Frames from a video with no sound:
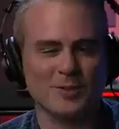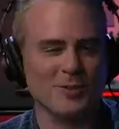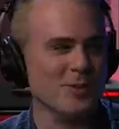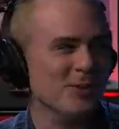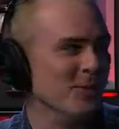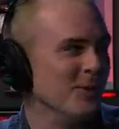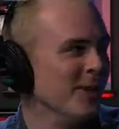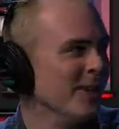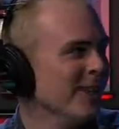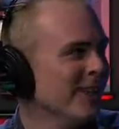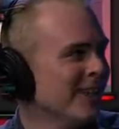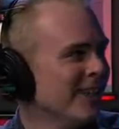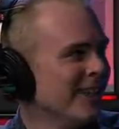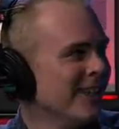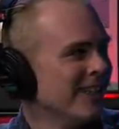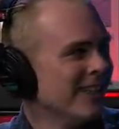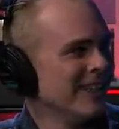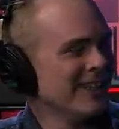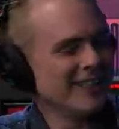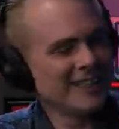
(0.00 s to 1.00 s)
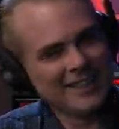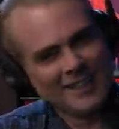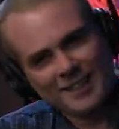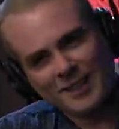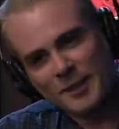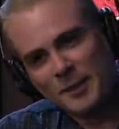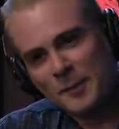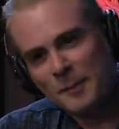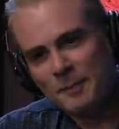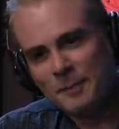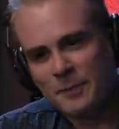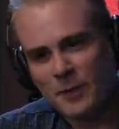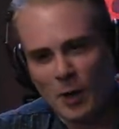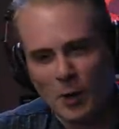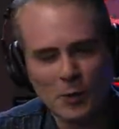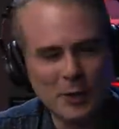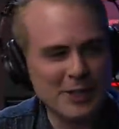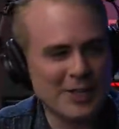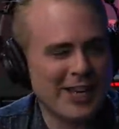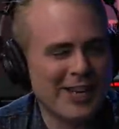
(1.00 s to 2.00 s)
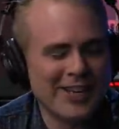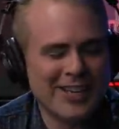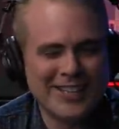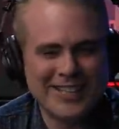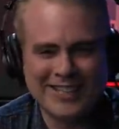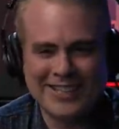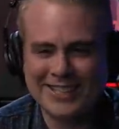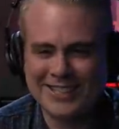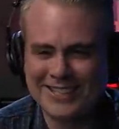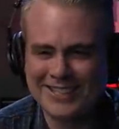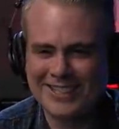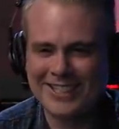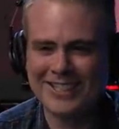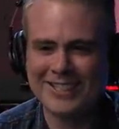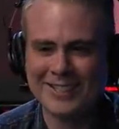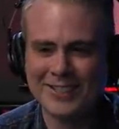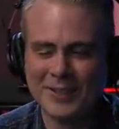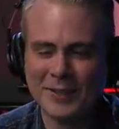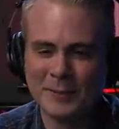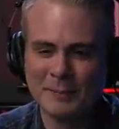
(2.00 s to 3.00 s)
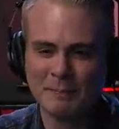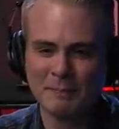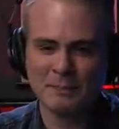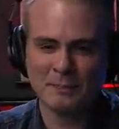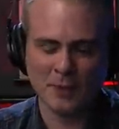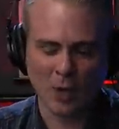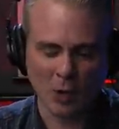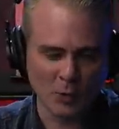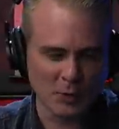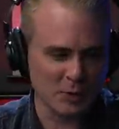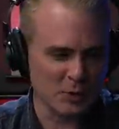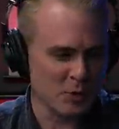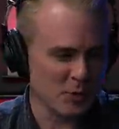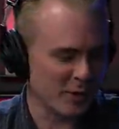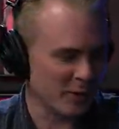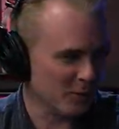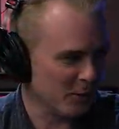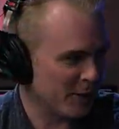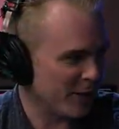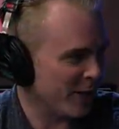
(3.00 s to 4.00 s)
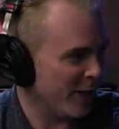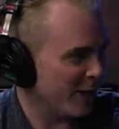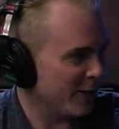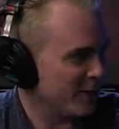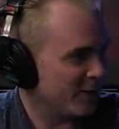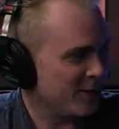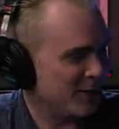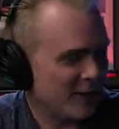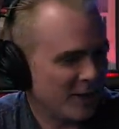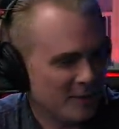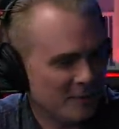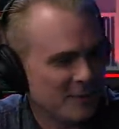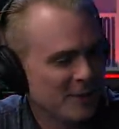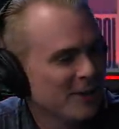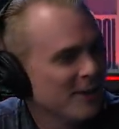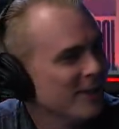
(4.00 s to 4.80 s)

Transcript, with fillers: to you. Oh, boy. Only you can reconnect us, Sam.